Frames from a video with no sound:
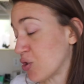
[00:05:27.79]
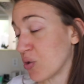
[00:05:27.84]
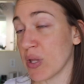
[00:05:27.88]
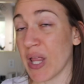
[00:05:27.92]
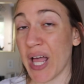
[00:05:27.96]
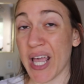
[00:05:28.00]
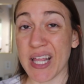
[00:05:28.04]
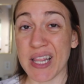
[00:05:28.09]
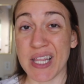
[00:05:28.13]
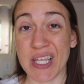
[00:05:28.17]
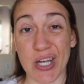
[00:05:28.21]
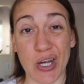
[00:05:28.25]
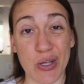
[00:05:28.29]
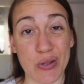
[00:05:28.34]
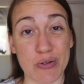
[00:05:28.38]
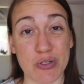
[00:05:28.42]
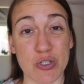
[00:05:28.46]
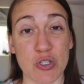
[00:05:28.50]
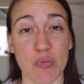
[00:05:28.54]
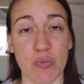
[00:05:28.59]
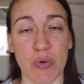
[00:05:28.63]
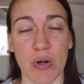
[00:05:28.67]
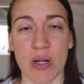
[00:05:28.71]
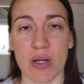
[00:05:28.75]
do like the other
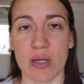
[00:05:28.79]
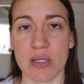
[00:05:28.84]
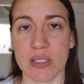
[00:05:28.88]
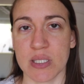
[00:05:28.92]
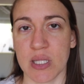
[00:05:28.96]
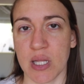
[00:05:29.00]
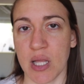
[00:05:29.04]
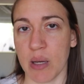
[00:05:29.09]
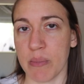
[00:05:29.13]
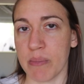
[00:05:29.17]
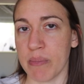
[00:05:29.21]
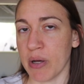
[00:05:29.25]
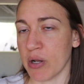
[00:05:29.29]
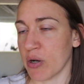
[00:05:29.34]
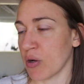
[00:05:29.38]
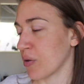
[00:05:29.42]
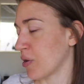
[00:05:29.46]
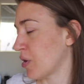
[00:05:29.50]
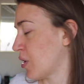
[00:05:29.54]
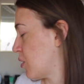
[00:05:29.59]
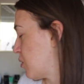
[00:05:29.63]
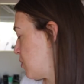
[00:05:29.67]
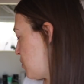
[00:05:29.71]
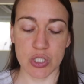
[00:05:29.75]
two products a lot better
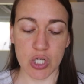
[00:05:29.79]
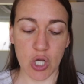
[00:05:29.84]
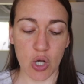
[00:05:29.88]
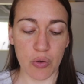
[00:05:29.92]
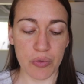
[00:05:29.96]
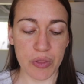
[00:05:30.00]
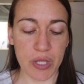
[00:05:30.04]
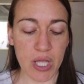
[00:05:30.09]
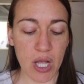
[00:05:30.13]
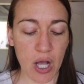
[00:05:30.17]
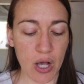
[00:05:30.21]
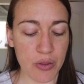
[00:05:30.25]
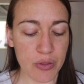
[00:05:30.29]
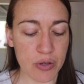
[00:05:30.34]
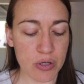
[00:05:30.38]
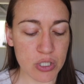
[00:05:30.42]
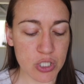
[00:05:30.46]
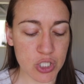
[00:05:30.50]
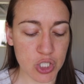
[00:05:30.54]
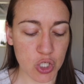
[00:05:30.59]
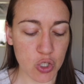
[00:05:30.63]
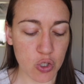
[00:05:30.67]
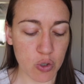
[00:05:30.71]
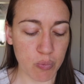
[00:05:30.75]
though. So the
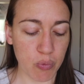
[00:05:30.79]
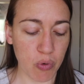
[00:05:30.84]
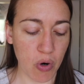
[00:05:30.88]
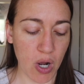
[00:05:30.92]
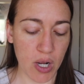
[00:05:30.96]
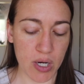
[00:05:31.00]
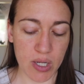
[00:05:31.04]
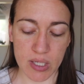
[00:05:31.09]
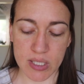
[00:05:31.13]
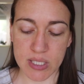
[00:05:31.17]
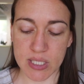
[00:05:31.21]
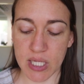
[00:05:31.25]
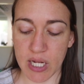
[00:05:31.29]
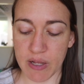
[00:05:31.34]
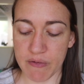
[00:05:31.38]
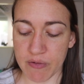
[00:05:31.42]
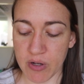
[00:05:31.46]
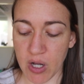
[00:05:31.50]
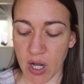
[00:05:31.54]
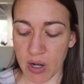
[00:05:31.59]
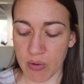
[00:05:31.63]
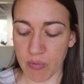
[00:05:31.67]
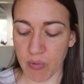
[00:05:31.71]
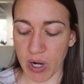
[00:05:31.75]
other two products that
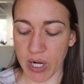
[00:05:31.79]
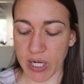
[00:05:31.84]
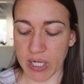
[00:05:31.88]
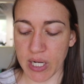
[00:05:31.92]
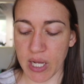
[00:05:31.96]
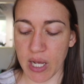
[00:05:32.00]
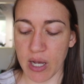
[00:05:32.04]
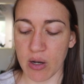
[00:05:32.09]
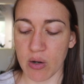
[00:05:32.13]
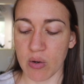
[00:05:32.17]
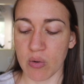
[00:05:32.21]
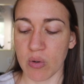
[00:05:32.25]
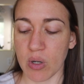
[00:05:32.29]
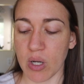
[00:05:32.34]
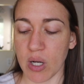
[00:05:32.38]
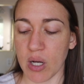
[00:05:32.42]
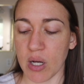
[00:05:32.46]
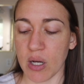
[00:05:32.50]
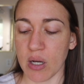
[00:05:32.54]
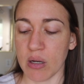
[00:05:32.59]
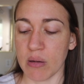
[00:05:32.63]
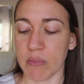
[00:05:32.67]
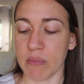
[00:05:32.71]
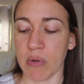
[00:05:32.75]
I've got right now
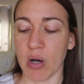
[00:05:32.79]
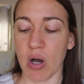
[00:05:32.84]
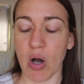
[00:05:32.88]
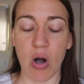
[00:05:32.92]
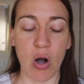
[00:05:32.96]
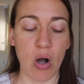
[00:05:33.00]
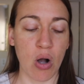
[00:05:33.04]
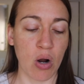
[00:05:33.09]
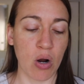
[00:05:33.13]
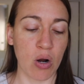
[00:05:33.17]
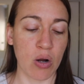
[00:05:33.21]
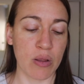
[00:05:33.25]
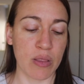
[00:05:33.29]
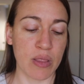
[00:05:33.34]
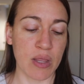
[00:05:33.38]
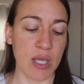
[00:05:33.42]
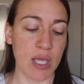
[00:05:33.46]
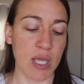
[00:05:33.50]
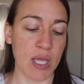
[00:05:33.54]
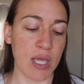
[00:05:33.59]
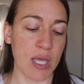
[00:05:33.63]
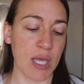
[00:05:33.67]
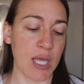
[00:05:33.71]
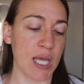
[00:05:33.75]
are
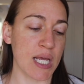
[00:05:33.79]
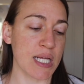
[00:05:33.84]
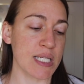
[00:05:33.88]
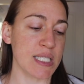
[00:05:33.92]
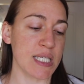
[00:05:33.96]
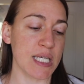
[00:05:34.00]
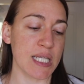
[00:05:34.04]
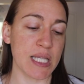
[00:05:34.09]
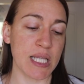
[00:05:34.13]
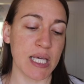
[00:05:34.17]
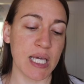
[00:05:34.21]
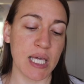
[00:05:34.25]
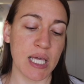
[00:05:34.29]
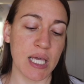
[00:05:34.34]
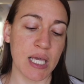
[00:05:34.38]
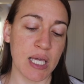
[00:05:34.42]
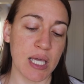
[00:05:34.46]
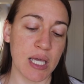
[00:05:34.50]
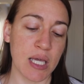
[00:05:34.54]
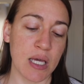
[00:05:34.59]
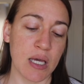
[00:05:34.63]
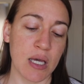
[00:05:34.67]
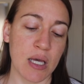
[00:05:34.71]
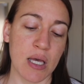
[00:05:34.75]
the
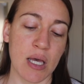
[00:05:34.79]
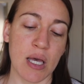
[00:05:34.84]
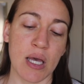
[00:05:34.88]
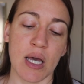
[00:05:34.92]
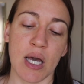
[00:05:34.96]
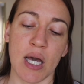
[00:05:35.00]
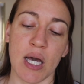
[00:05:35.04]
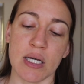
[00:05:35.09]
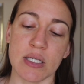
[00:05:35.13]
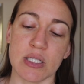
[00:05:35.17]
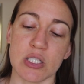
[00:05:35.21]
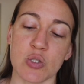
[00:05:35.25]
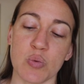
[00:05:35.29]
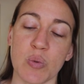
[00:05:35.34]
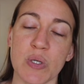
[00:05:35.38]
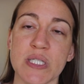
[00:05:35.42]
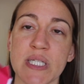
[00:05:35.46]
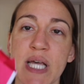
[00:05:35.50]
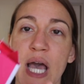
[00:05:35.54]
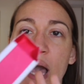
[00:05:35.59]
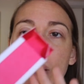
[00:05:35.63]
IndieLee Swiss